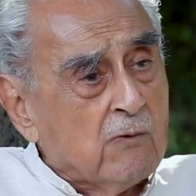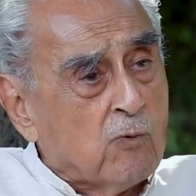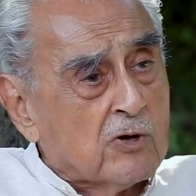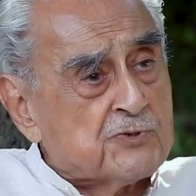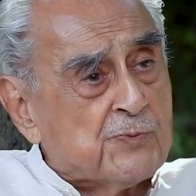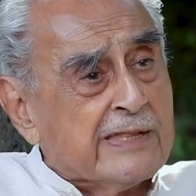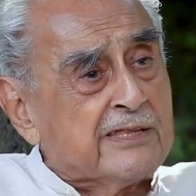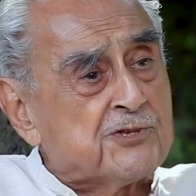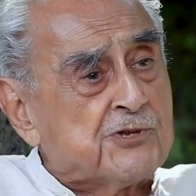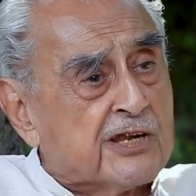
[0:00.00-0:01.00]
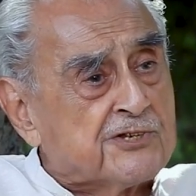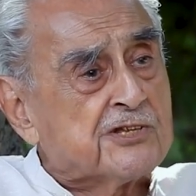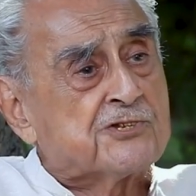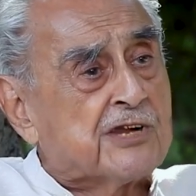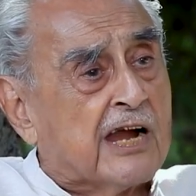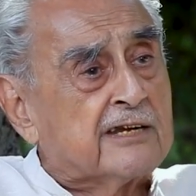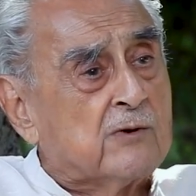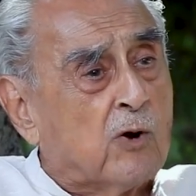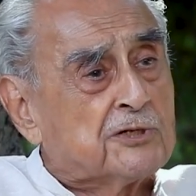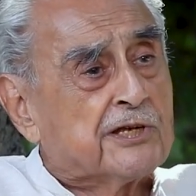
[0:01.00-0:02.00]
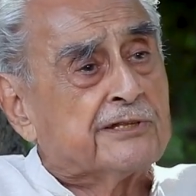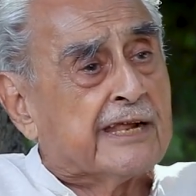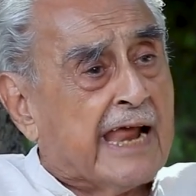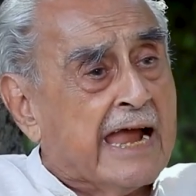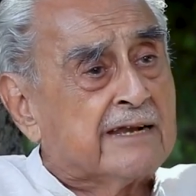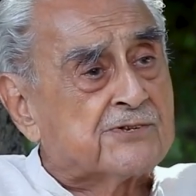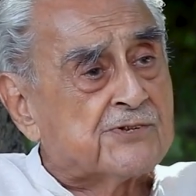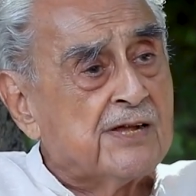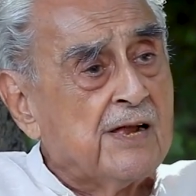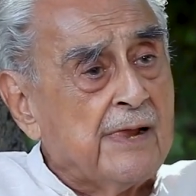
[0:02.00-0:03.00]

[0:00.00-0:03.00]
was when the surgeons started washing their hands